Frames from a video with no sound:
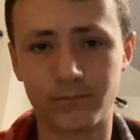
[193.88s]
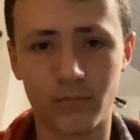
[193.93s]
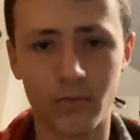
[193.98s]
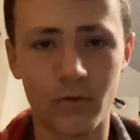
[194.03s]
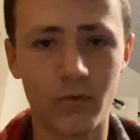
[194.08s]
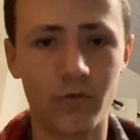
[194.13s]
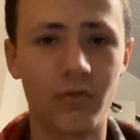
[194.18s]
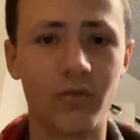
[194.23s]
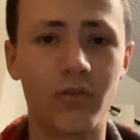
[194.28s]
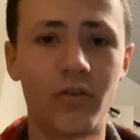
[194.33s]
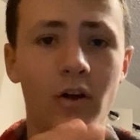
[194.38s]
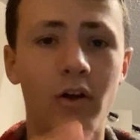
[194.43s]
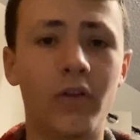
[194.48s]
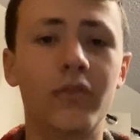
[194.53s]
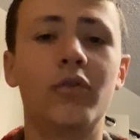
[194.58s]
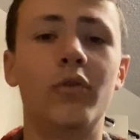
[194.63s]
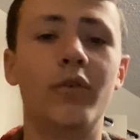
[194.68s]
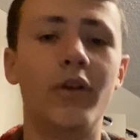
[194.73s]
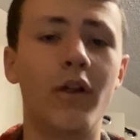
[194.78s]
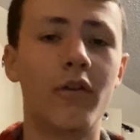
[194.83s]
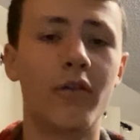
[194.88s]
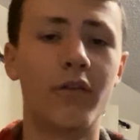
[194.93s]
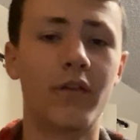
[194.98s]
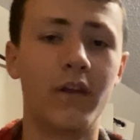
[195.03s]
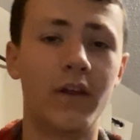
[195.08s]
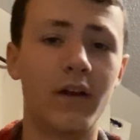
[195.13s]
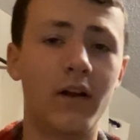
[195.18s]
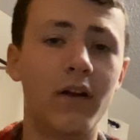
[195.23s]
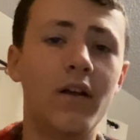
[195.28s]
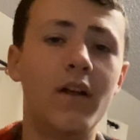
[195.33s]
which is also another
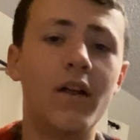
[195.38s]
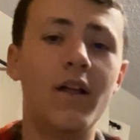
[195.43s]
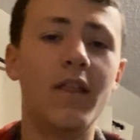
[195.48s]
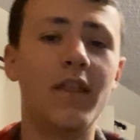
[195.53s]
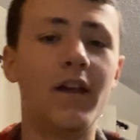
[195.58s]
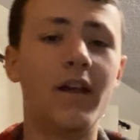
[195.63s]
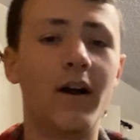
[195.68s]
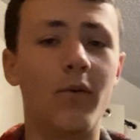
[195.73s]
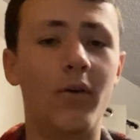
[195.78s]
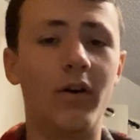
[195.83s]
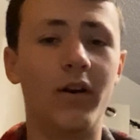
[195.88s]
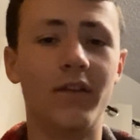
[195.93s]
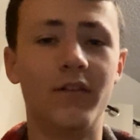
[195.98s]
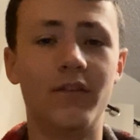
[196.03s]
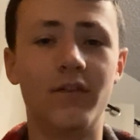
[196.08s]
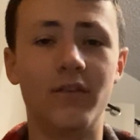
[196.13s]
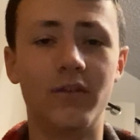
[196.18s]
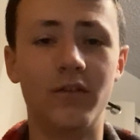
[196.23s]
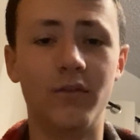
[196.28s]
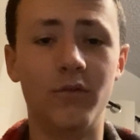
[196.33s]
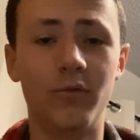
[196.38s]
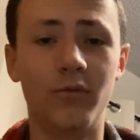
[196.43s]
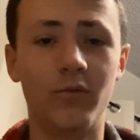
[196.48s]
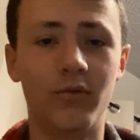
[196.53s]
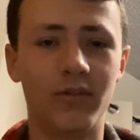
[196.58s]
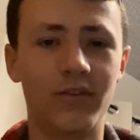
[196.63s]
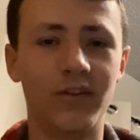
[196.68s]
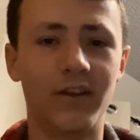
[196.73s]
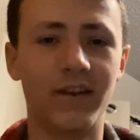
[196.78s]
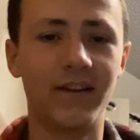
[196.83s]
thing that I wanted to do,
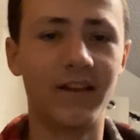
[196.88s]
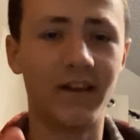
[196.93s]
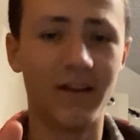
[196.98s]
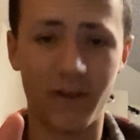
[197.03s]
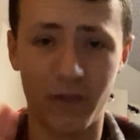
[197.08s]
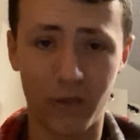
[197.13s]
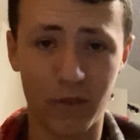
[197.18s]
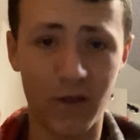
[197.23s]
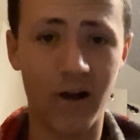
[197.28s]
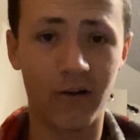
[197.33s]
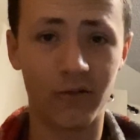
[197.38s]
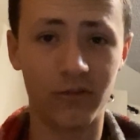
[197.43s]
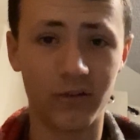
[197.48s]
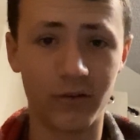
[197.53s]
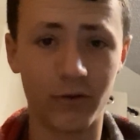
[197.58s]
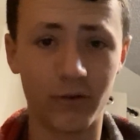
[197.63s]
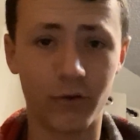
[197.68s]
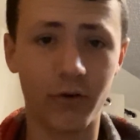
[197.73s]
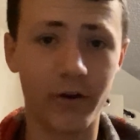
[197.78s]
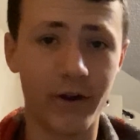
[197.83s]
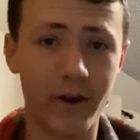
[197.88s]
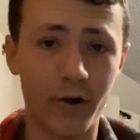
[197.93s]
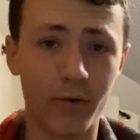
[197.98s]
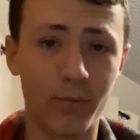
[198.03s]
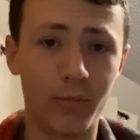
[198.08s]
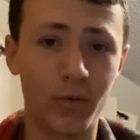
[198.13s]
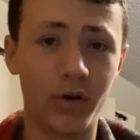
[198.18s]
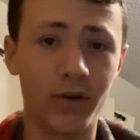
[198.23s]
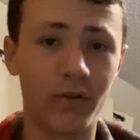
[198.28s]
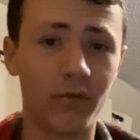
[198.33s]
was like get 1,000 creator
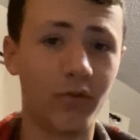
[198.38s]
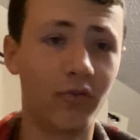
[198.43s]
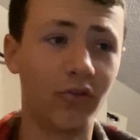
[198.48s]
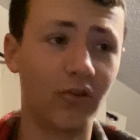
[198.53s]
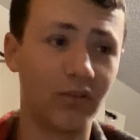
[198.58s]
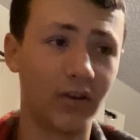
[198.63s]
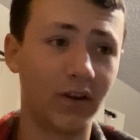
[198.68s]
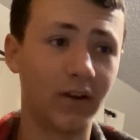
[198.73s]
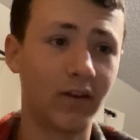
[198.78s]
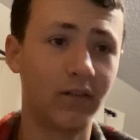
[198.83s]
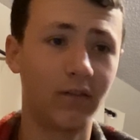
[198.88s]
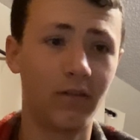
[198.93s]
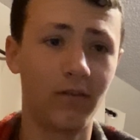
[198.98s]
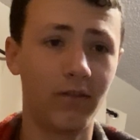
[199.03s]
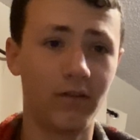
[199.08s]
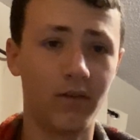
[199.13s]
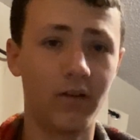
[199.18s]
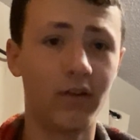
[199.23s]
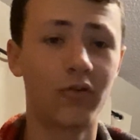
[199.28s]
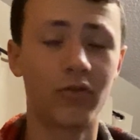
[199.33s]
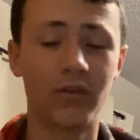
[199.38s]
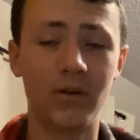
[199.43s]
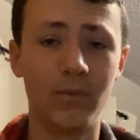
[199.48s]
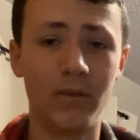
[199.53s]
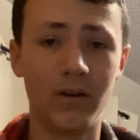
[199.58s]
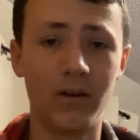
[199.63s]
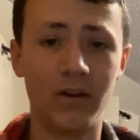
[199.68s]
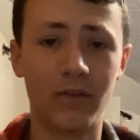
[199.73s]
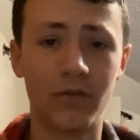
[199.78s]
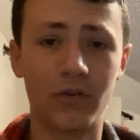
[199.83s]
points, which is like
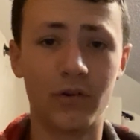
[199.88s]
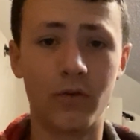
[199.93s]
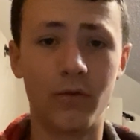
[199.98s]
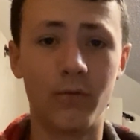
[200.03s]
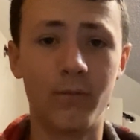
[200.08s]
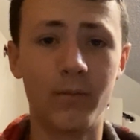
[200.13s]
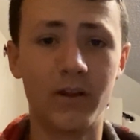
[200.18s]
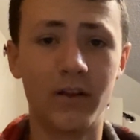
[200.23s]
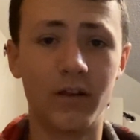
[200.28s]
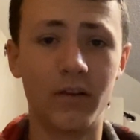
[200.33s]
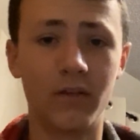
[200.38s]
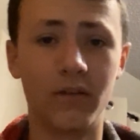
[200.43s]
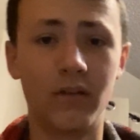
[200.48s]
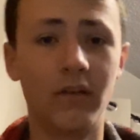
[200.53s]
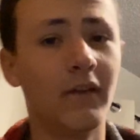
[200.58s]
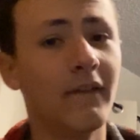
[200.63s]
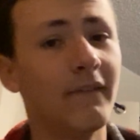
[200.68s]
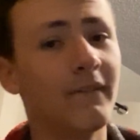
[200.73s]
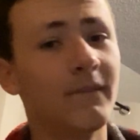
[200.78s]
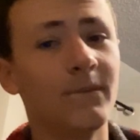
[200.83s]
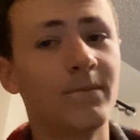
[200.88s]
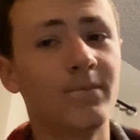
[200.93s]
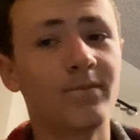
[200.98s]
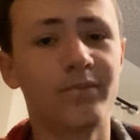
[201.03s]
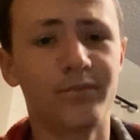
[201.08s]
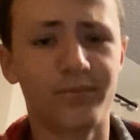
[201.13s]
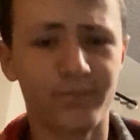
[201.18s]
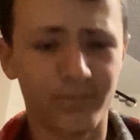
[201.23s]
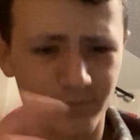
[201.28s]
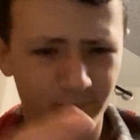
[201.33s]
extremely difficult because
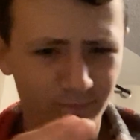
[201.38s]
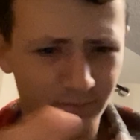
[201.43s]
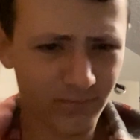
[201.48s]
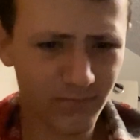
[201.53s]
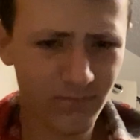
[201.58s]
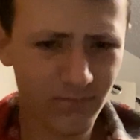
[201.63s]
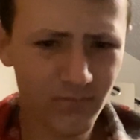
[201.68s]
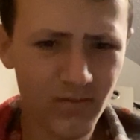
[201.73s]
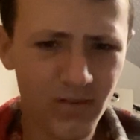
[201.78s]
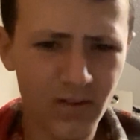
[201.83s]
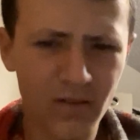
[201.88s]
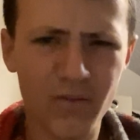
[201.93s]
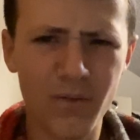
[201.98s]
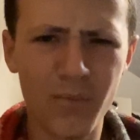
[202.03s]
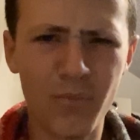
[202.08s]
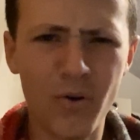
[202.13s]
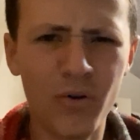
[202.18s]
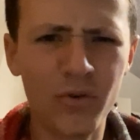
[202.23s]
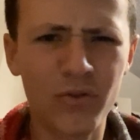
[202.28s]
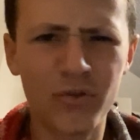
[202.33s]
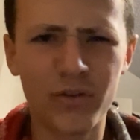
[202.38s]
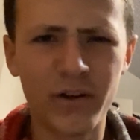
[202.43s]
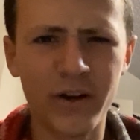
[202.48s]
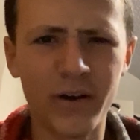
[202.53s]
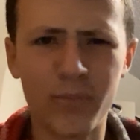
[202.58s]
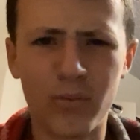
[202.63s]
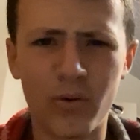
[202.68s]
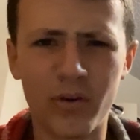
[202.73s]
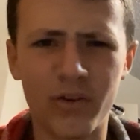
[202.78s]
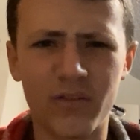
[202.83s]
the most creator
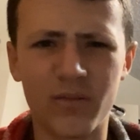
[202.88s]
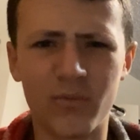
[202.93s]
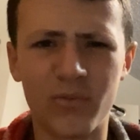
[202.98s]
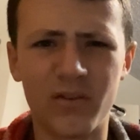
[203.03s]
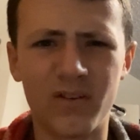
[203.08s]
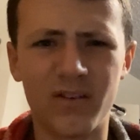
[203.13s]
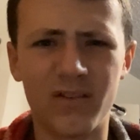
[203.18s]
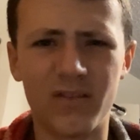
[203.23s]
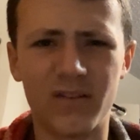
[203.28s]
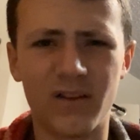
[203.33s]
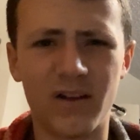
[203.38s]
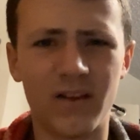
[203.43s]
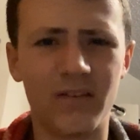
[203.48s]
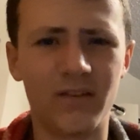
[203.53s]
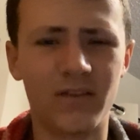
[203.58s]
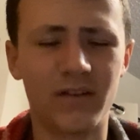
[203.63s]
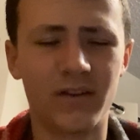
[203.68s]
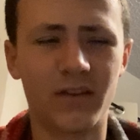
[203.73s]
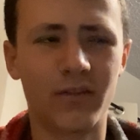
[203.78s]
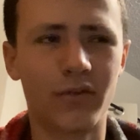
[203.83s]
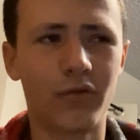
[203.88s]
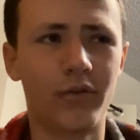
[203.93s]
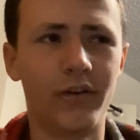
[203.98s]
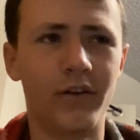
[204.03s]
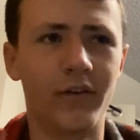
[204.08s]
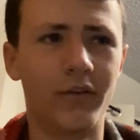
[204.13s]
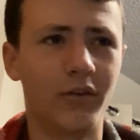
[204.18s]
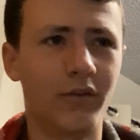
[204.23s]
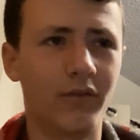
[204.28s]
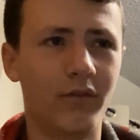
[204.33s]
points someone is at is like
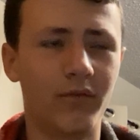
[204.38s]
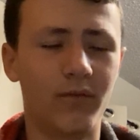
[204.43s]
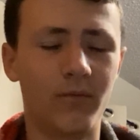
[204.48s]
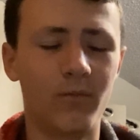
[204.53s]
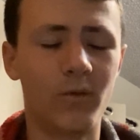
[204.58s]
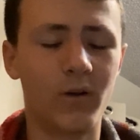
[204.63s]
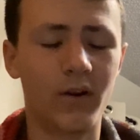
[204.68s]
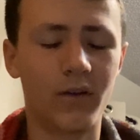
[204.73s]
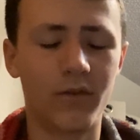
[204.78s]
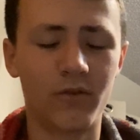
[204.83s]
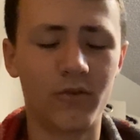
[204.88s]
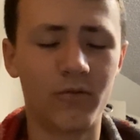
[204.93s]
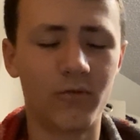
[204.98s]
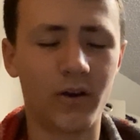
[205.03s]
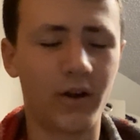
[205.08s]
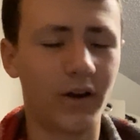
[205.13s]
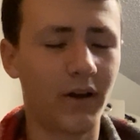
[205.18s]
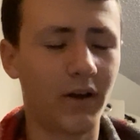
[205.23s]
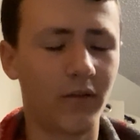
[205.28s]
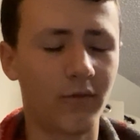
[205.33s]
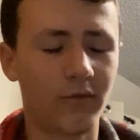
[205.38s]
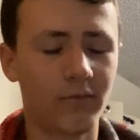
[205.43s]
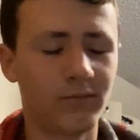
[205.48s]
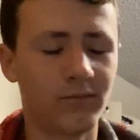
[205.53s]
300 whatever right now.